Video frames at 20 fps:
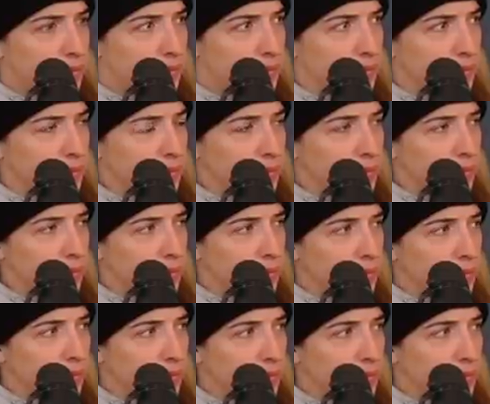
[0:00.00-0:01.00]

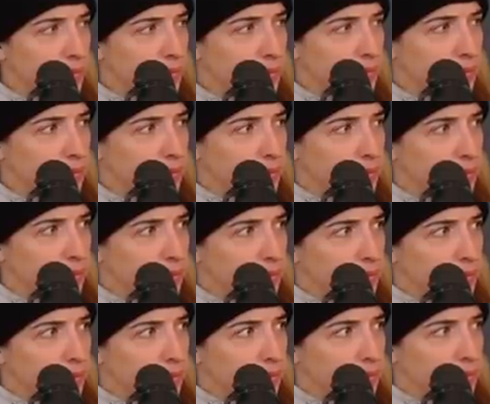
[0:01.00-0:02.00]

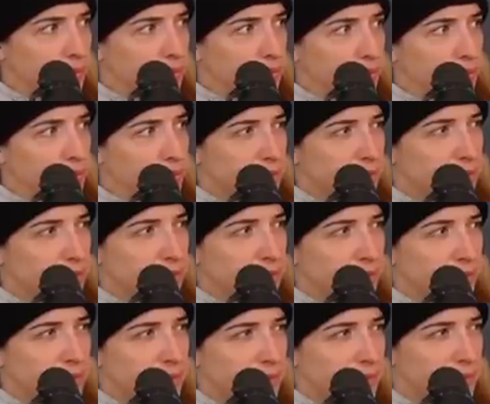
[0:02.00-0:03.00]

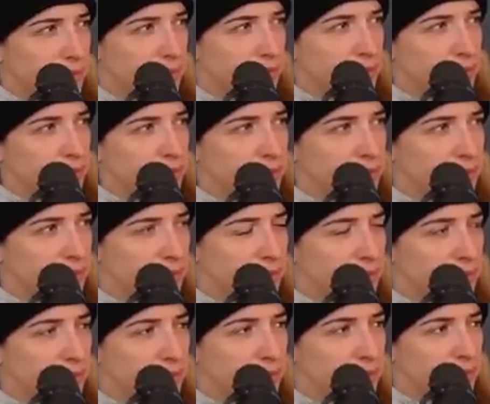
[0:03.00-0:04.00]

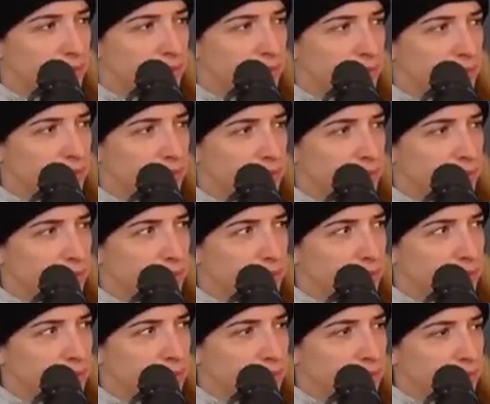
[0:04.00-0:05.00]

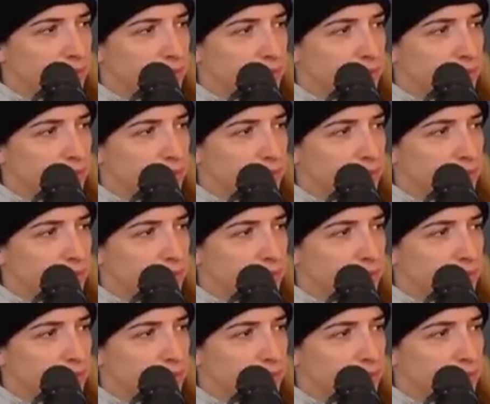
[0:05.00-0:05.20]
This person isn't speaking.